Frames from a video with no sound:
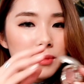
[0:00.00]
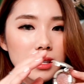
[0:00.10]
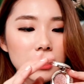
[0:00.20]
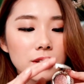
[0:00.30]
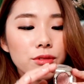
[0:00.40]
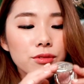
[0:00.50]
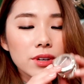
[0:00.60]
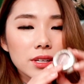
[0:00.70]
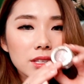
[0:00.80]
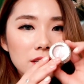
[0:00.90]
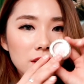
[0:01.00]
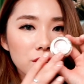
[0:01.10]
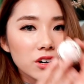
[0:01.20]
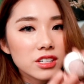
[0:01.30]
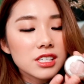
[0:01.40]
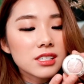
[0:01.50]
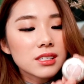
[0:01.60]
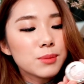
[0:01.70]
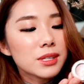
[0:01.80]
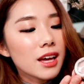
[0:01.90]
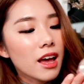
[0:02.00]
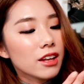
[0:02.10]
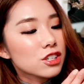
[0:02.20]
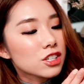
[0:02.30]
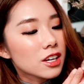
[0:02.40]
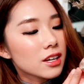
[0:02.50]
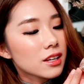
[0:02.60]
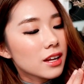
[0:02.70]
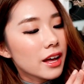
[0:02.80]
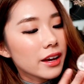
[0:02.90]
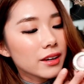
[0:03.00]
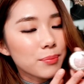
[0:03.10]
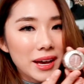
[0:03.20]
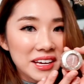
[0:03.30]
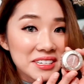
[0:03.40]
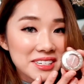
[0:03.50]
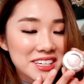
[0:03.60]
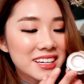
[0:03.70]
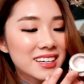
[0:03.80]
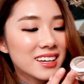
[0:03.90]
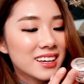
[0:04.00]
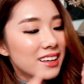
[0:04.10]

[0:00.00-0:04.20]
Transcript: comes in a really gorgeous limited edition like packaging.